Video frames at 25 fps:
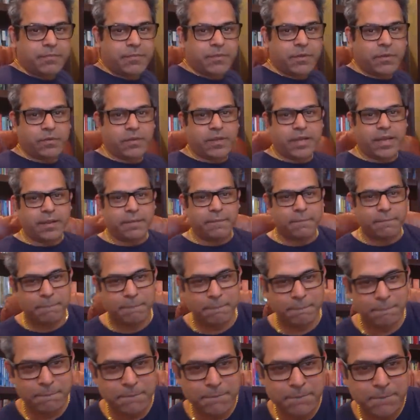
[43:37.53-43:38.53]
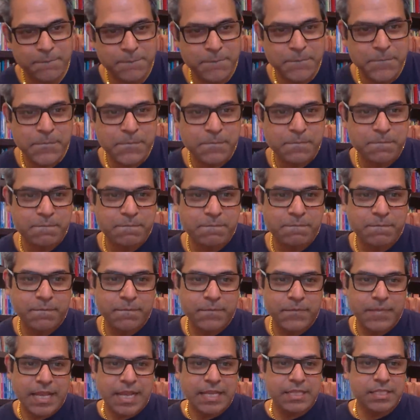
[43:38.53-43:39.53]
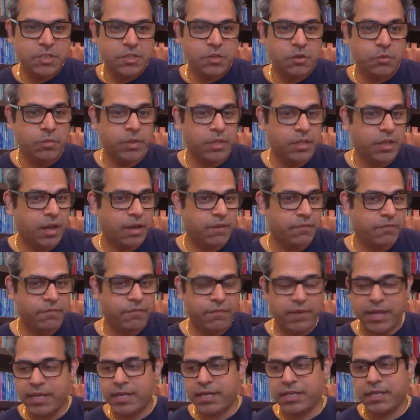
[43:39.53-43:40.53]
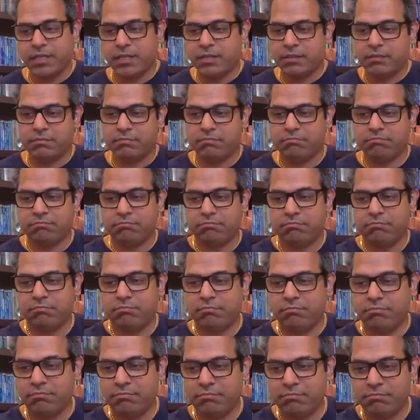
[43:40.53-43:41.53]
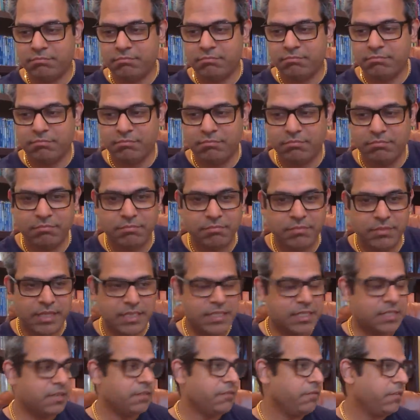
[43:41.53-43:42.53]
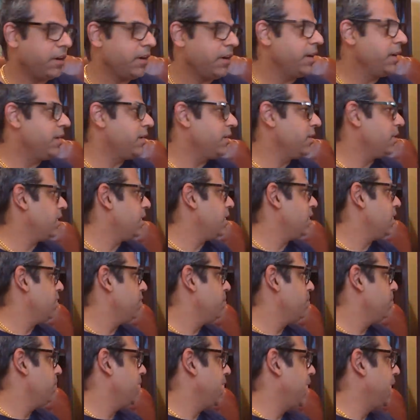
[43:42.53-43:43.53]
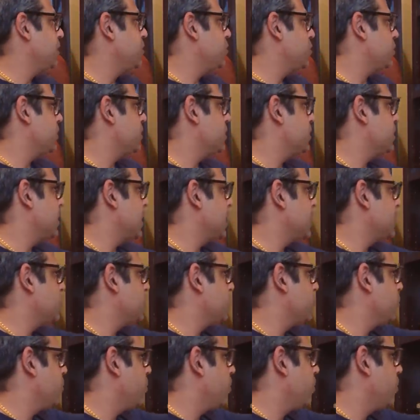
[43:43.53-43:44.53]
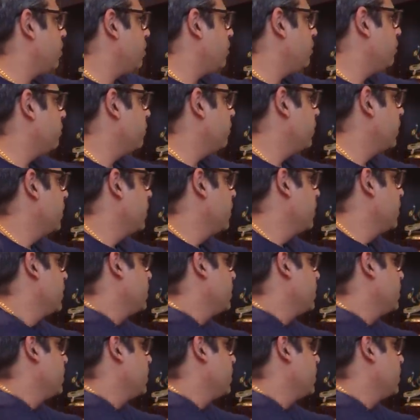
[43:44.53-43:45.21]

Okay. That's you will not find. This is a very um, ancient statue of